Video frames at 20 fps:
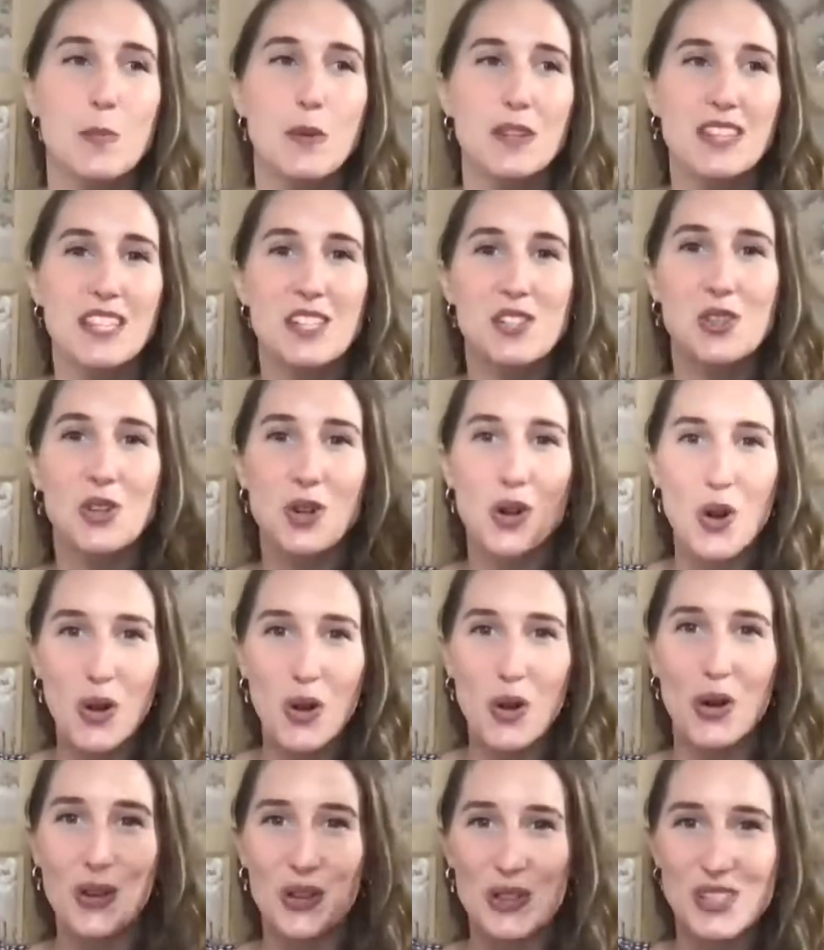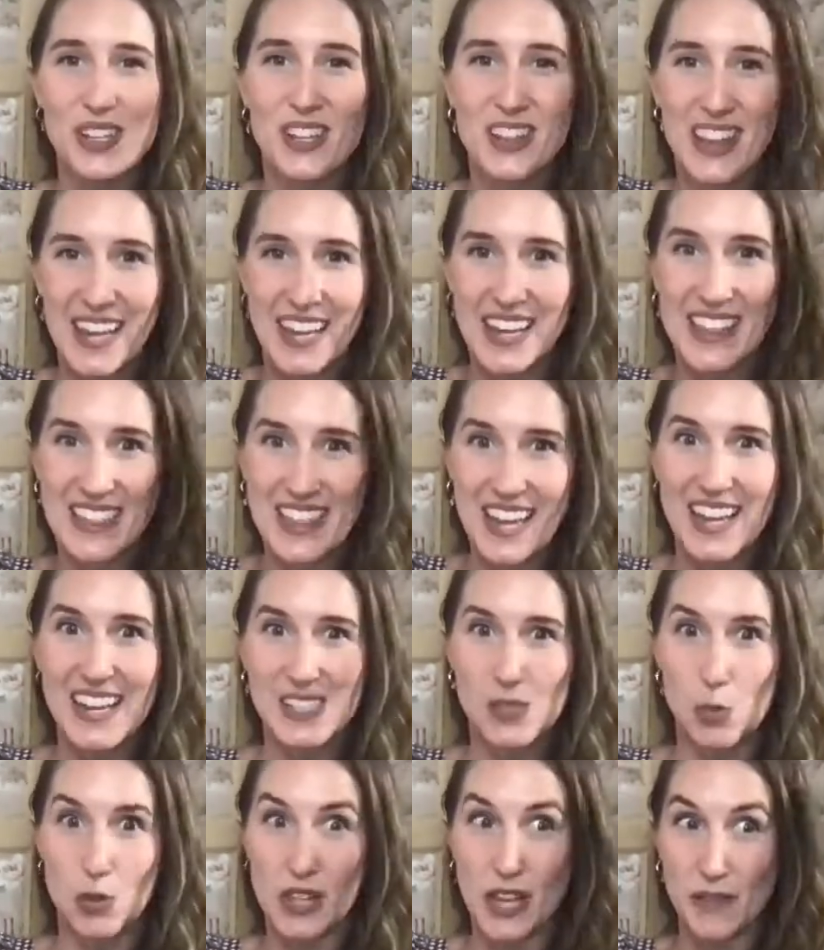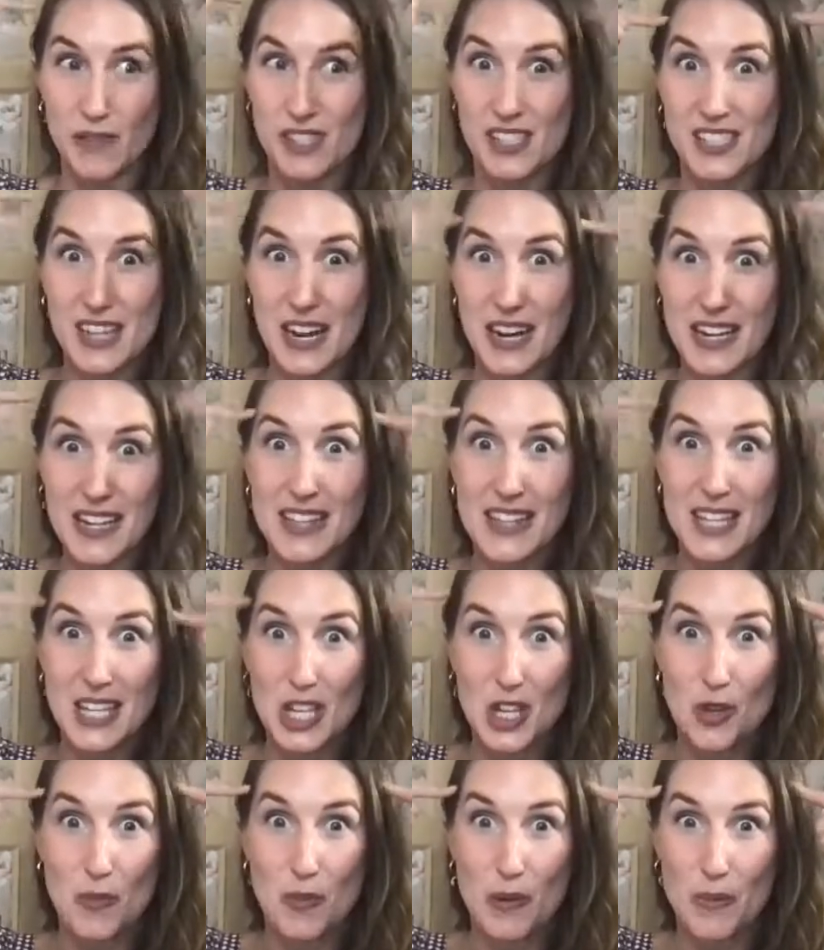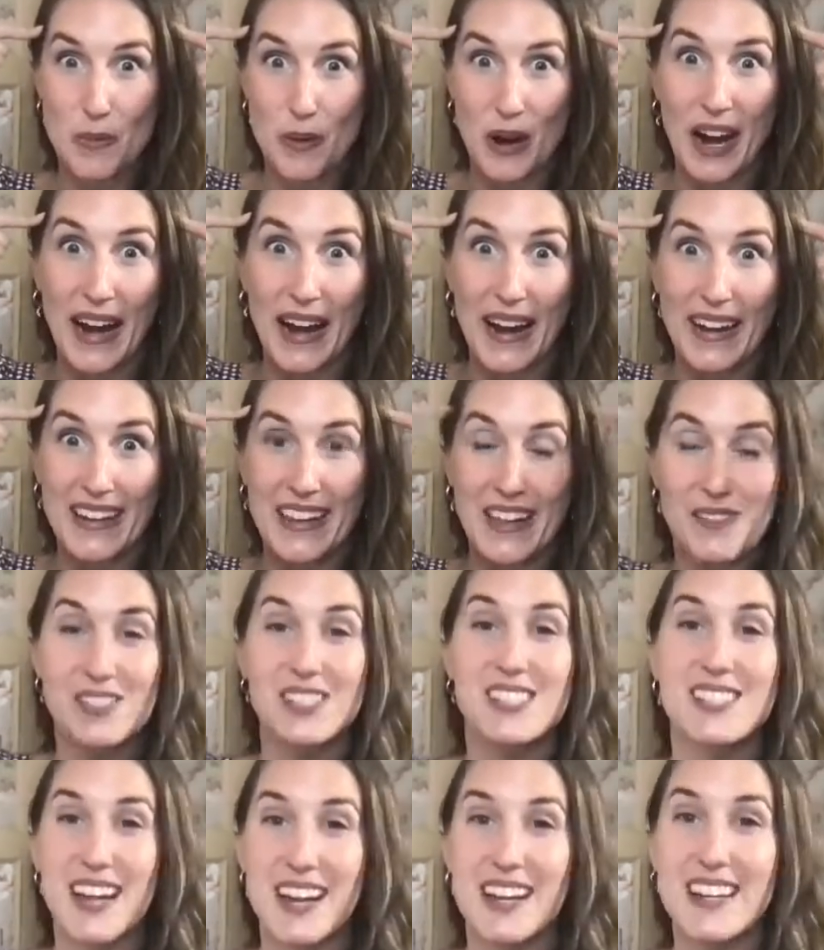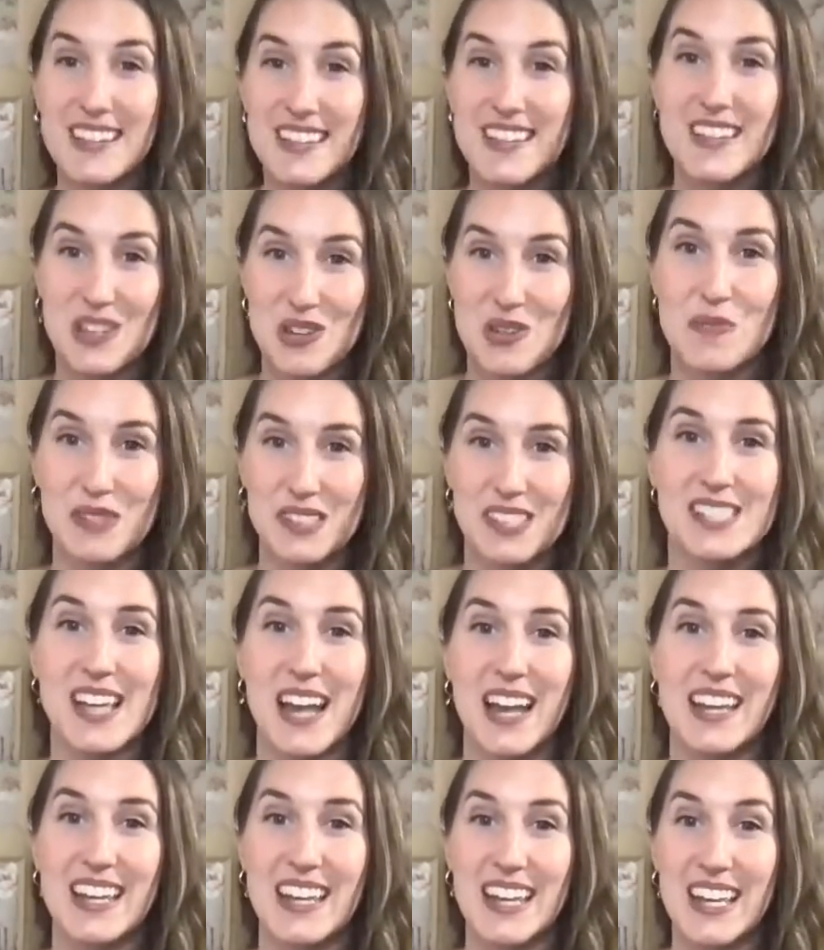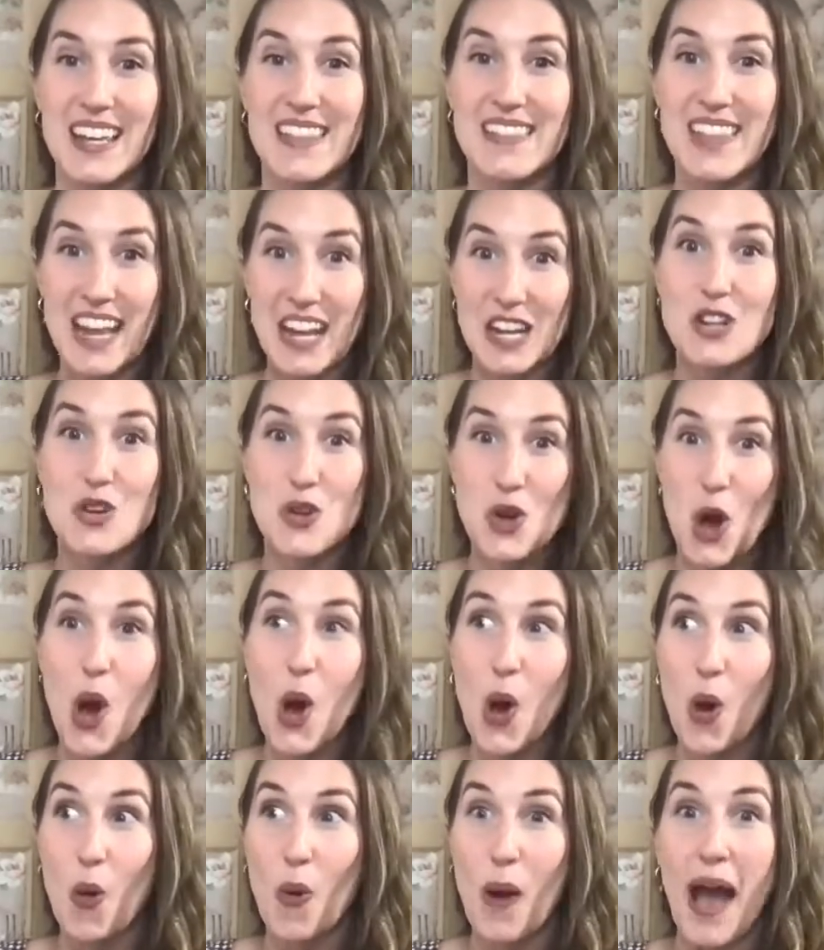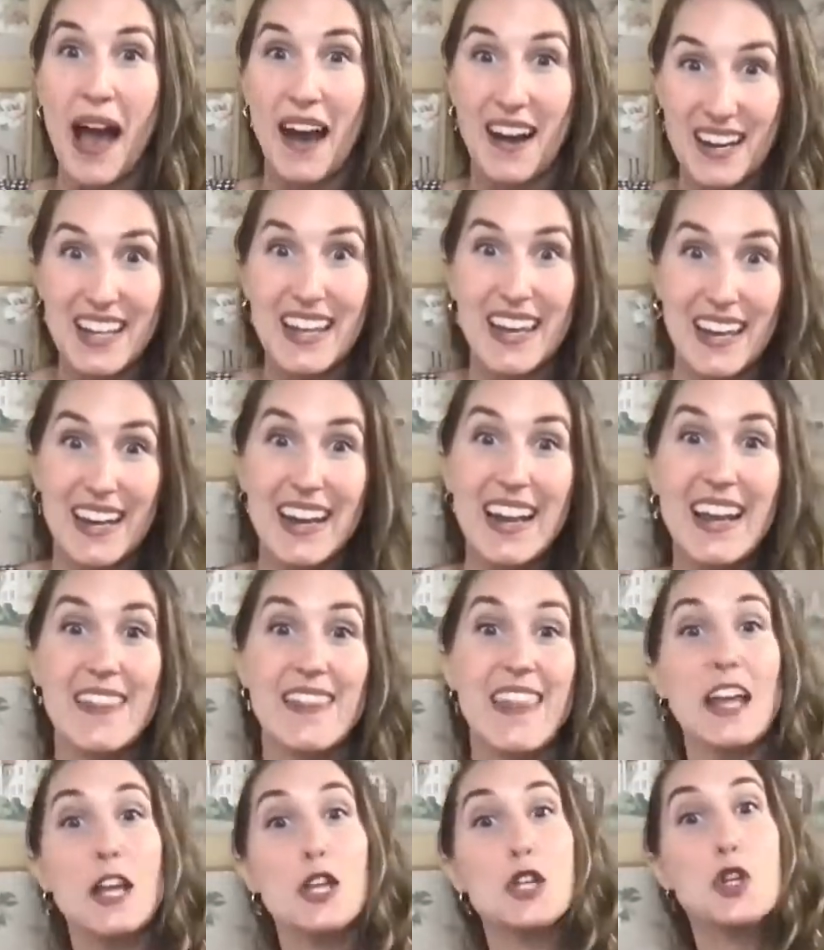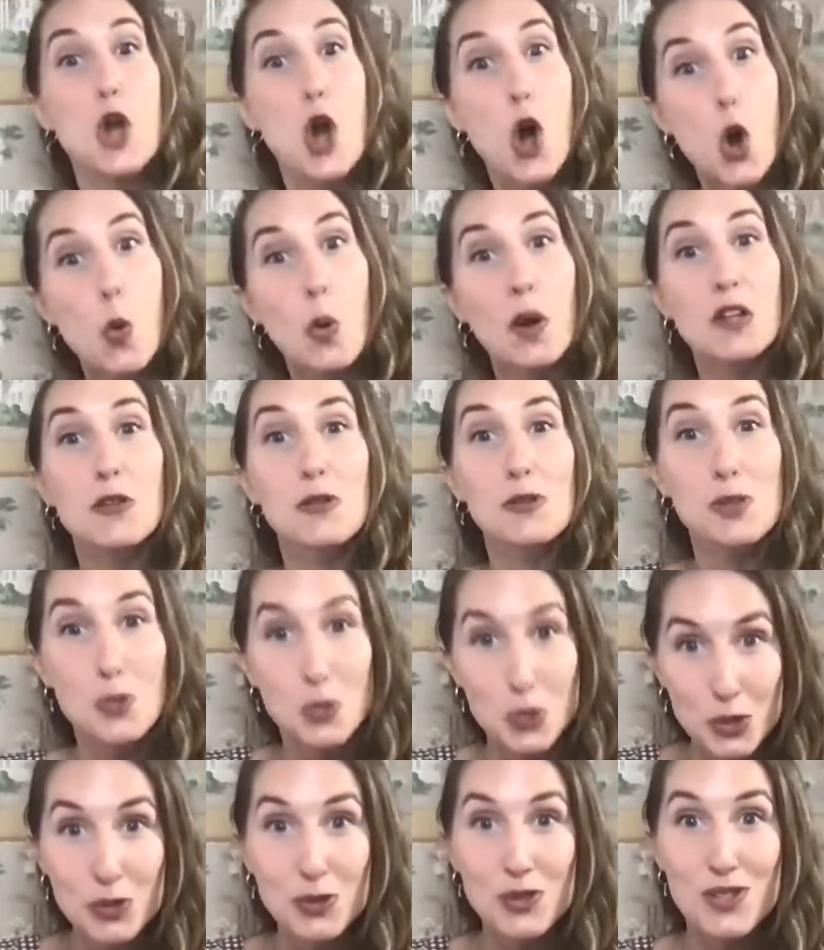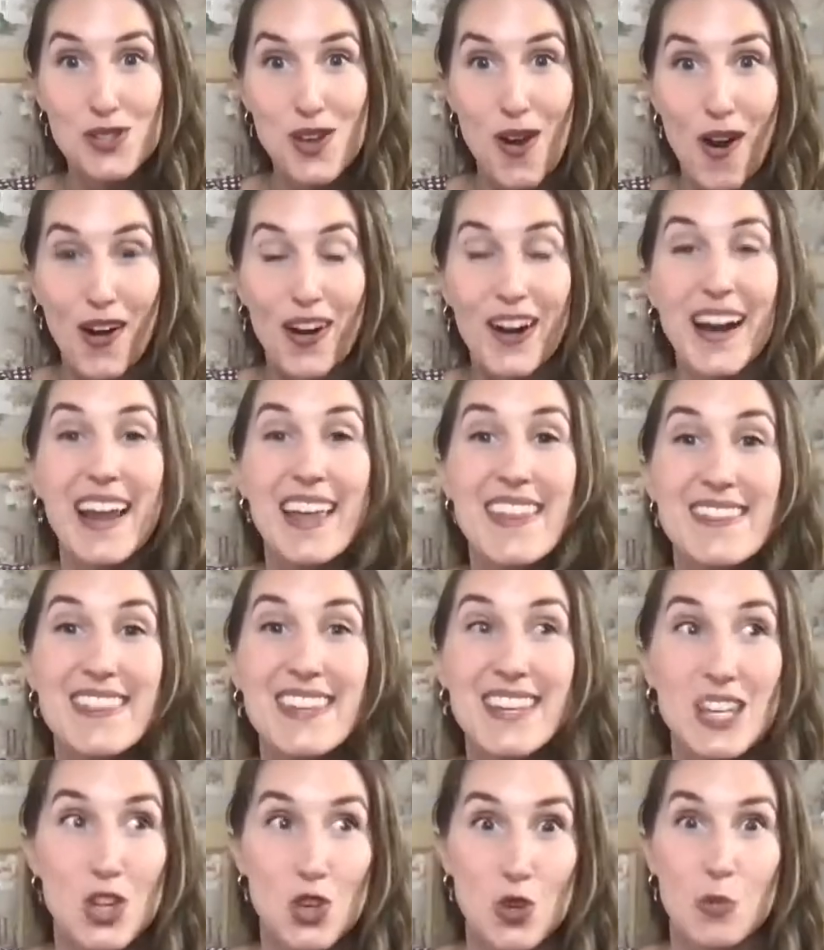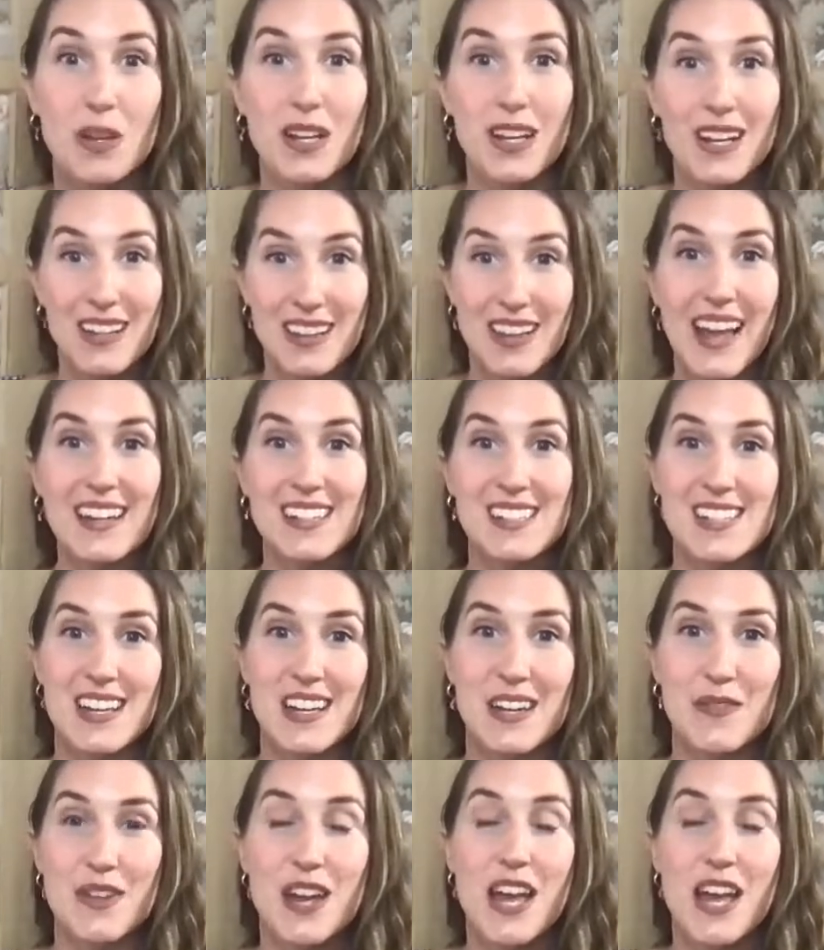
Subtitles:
But these are all like things where they've studied the human brain, they've studied the human psyche, they know how to get in, they know where those wounds are in the human collective,